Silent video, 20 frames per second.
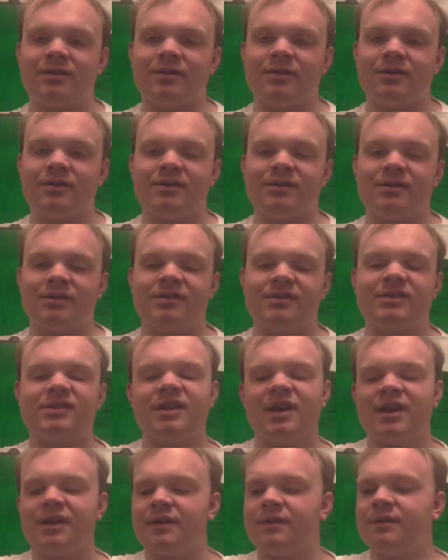Hello,
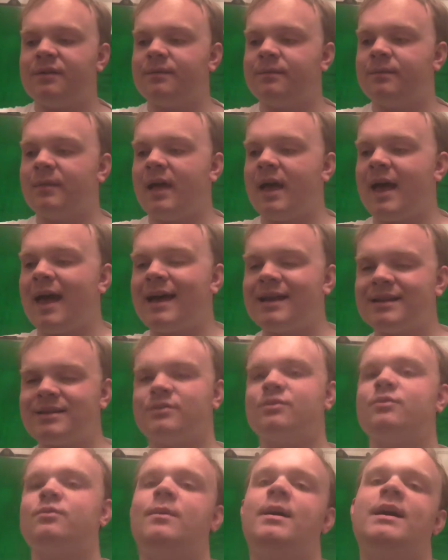so
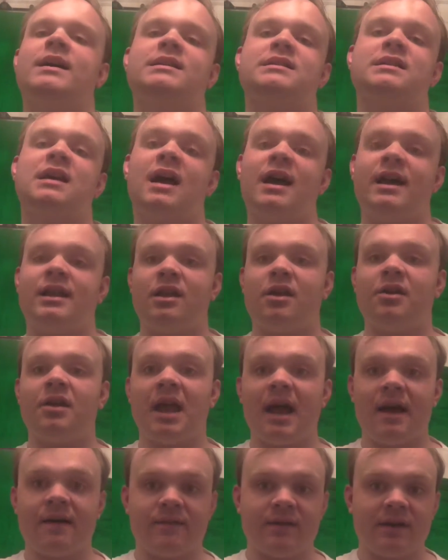as always, I
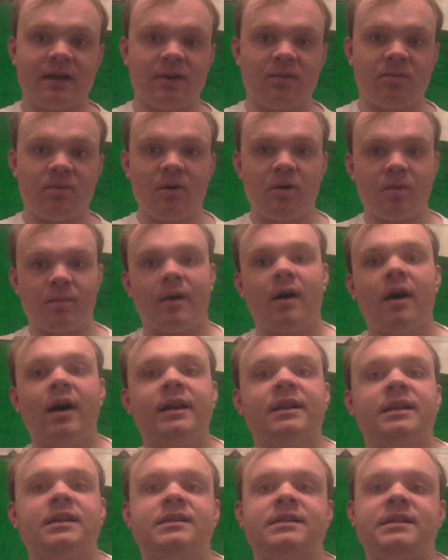don't have any real
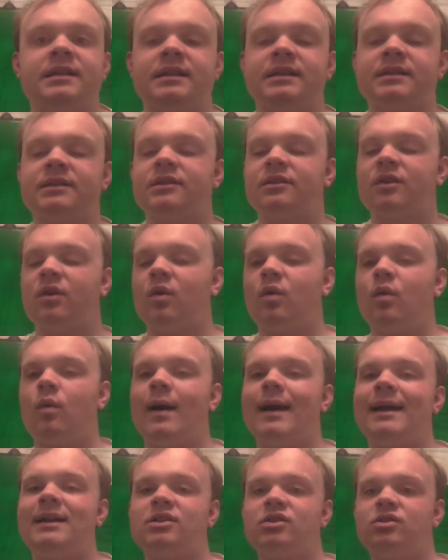behind the scenes
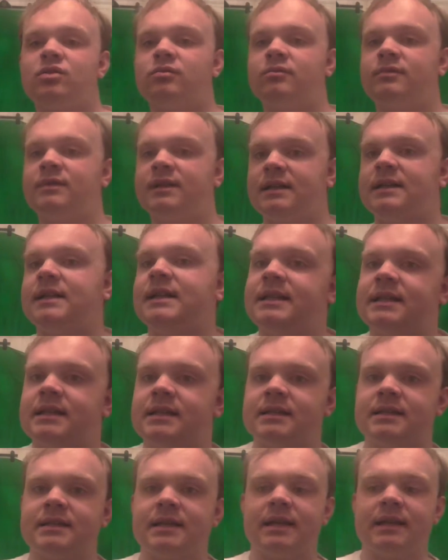or actual deleted
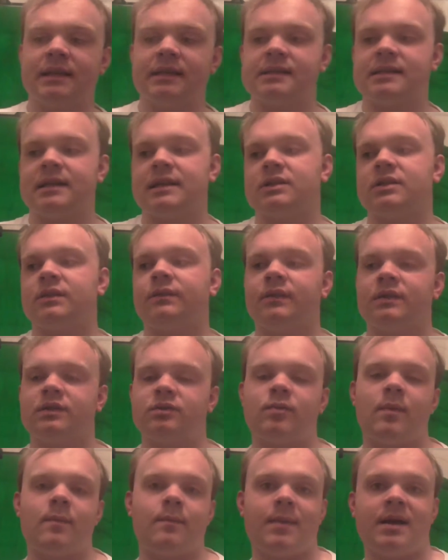scenes as of
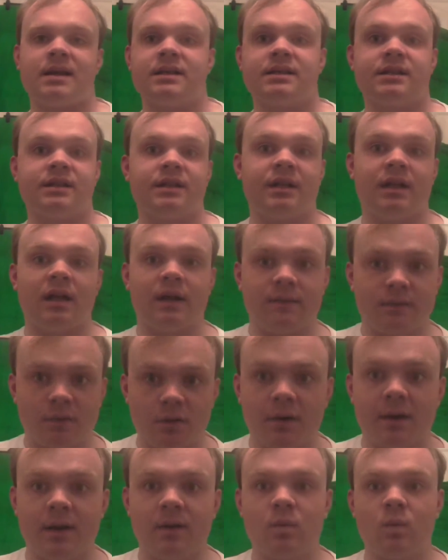this went better than I
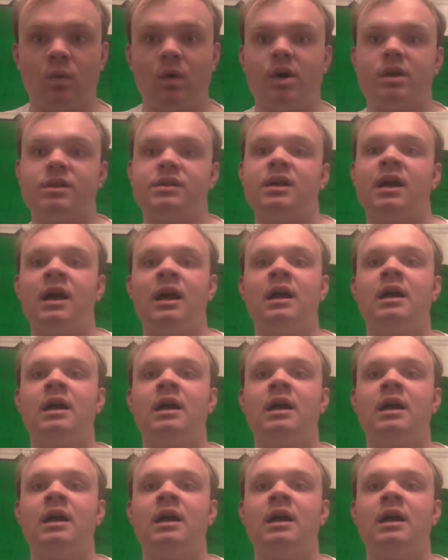thought it would.